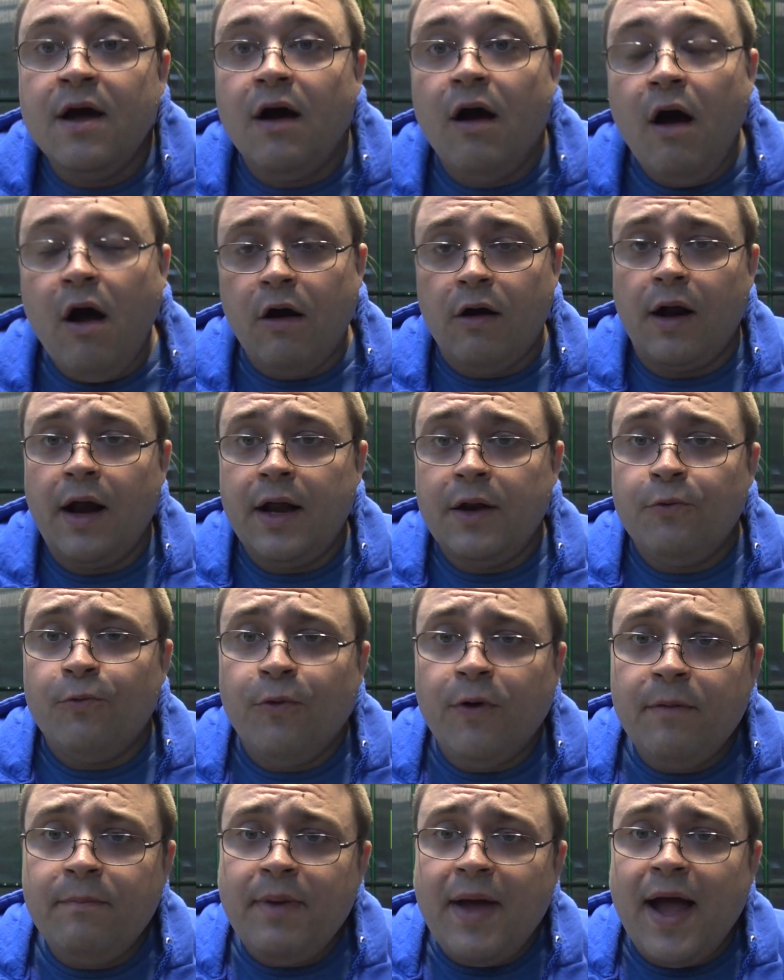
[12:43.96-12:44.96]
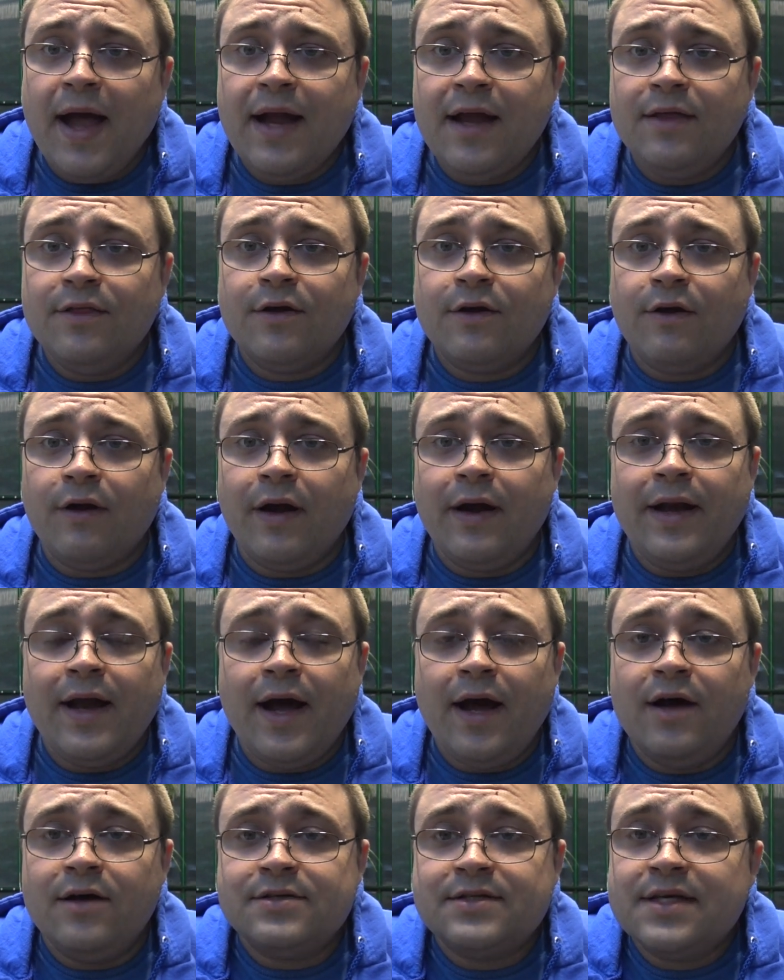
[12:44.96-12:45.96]
All right, we're back in the
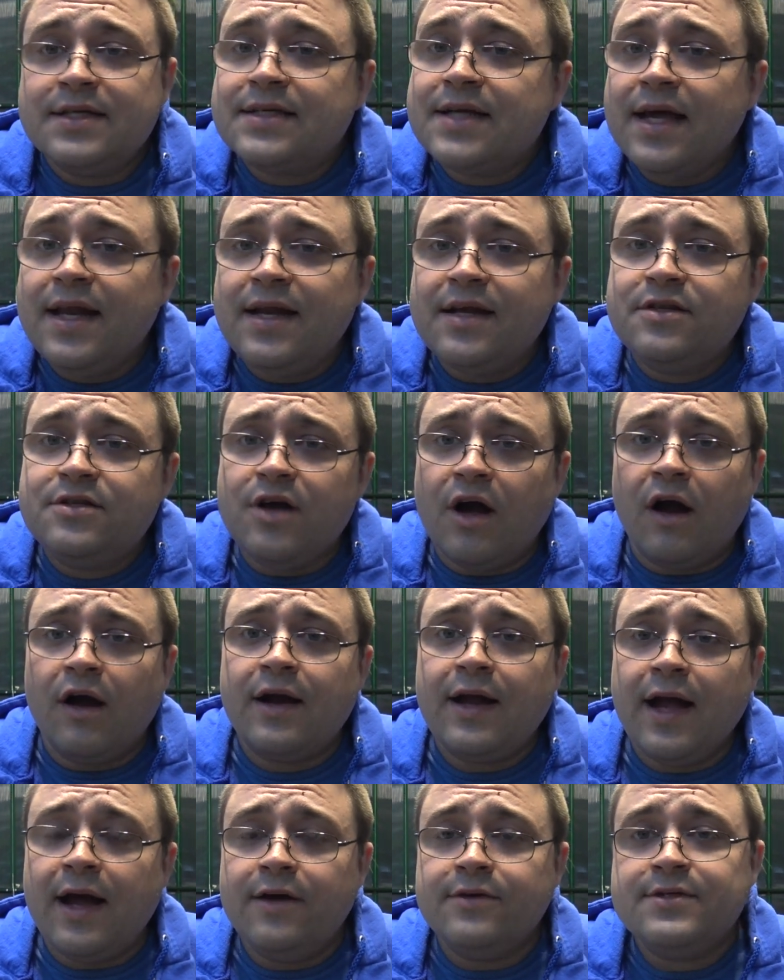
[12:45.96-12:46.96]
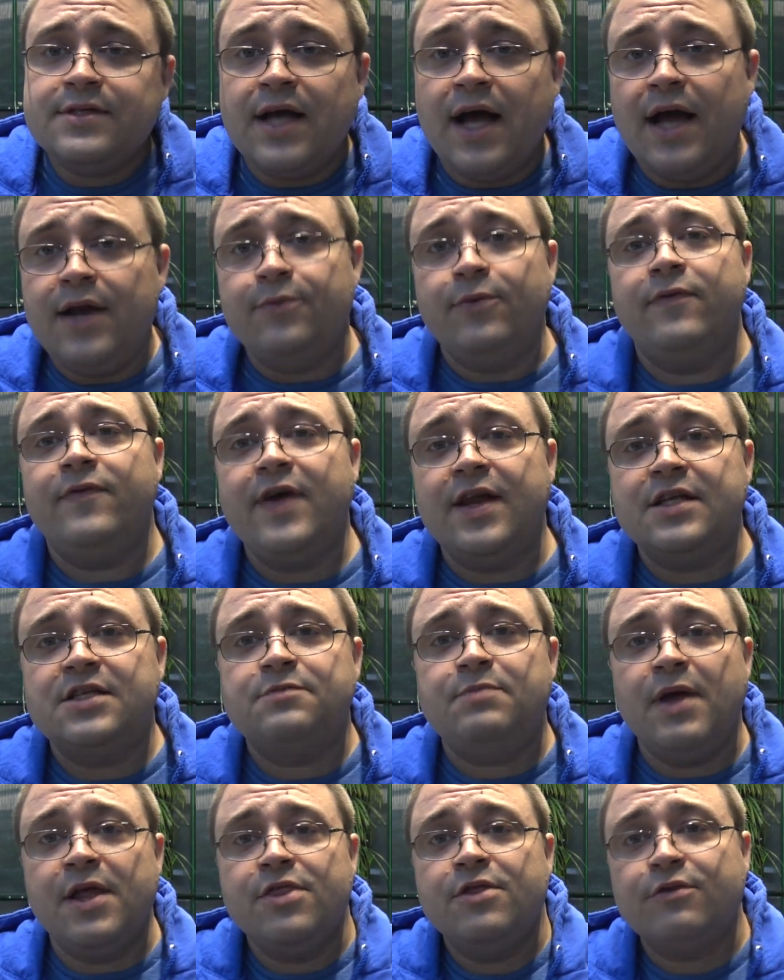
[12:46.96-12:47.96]
greenhouse. It's getting dark outside. We've got to
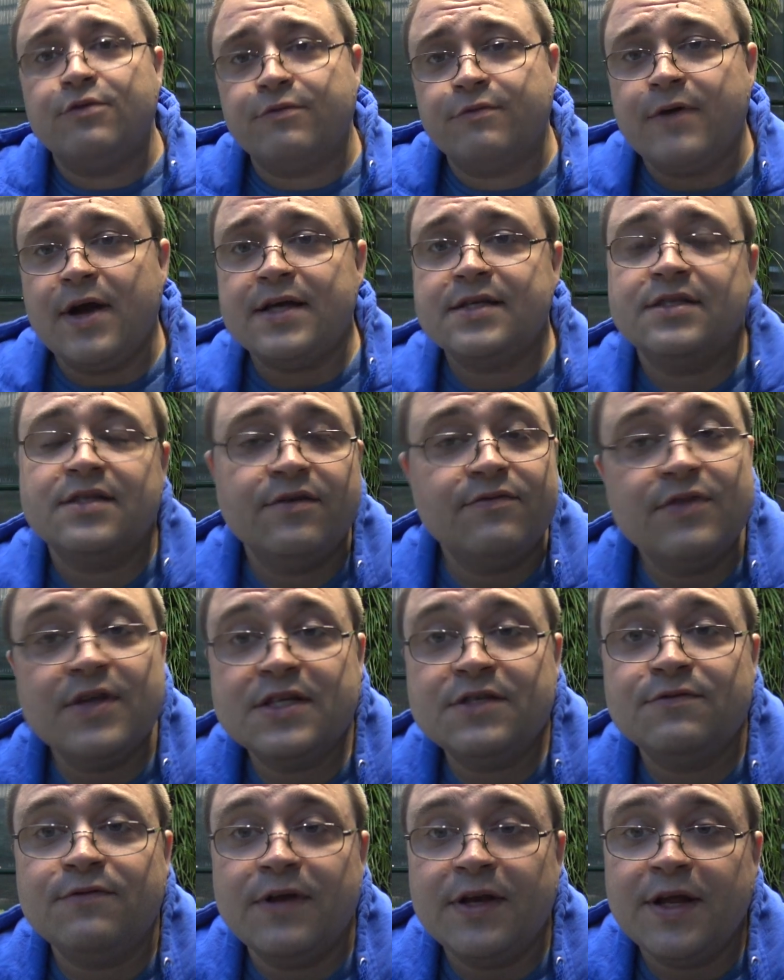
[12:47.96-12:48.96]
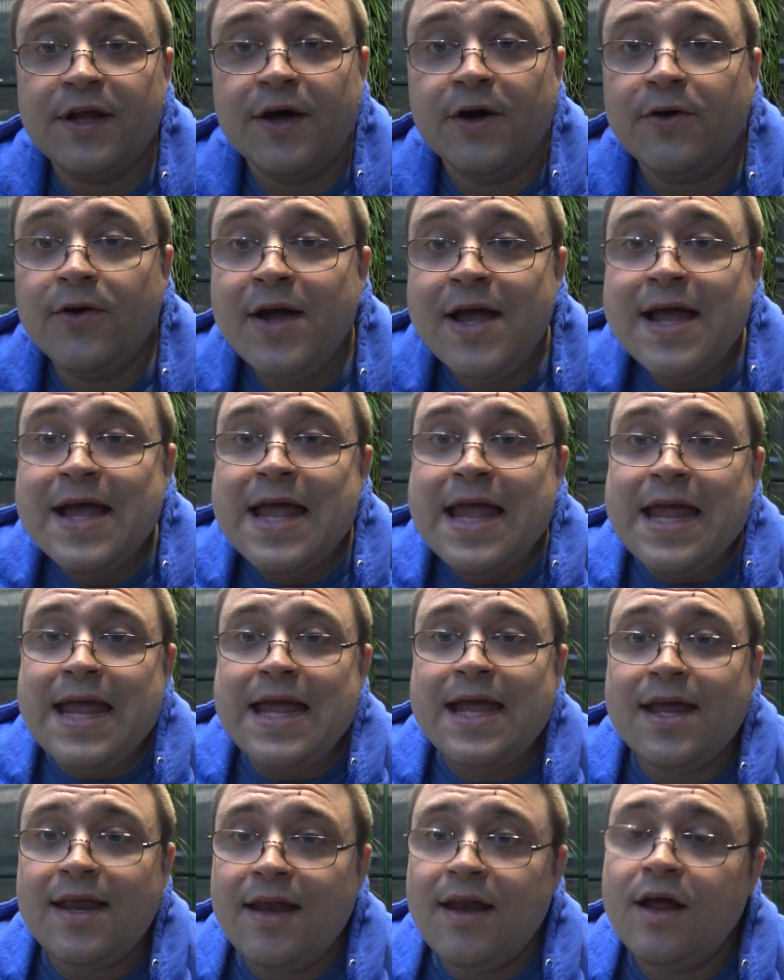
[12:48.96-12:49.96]
spend the rest of this video
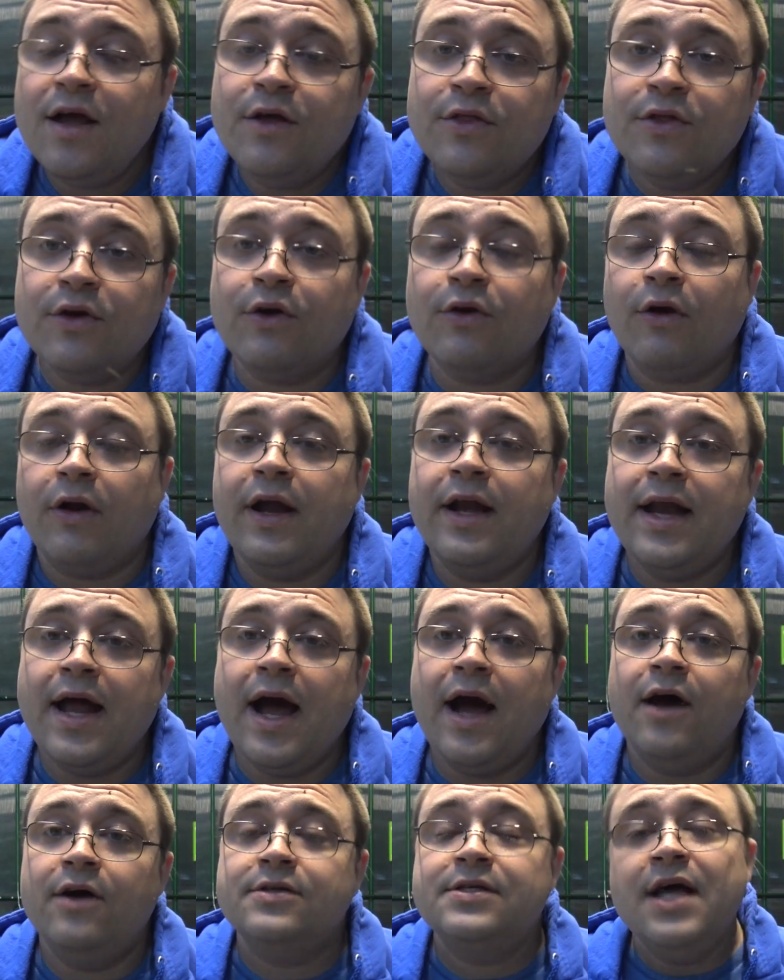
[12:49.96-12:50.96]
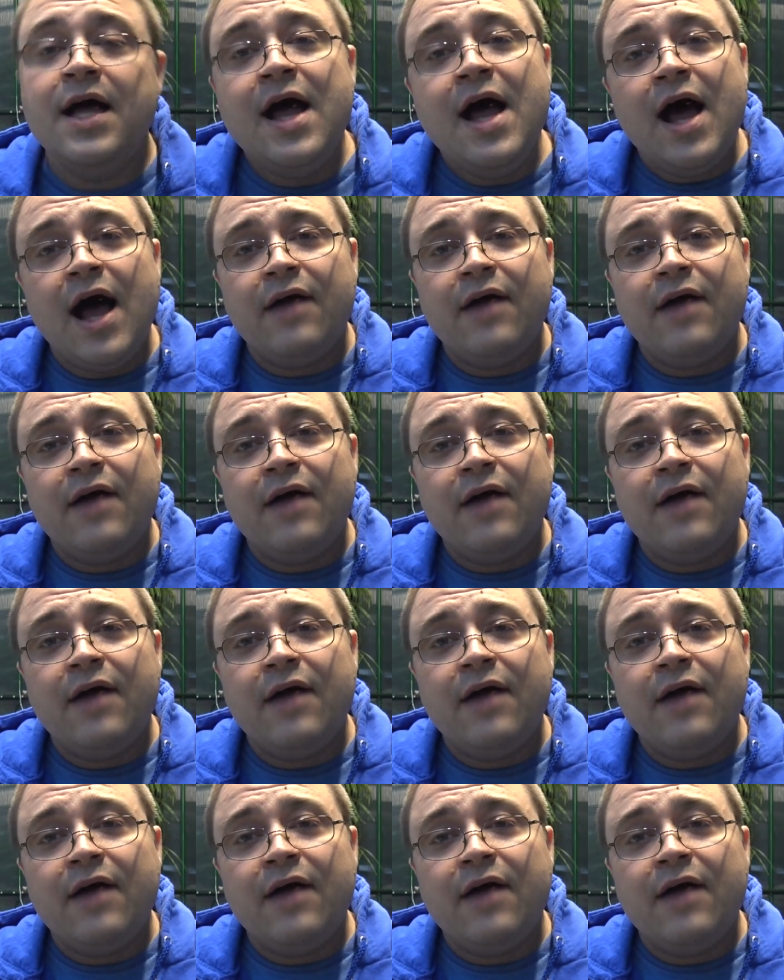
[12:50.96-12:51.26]
in the greenhouse.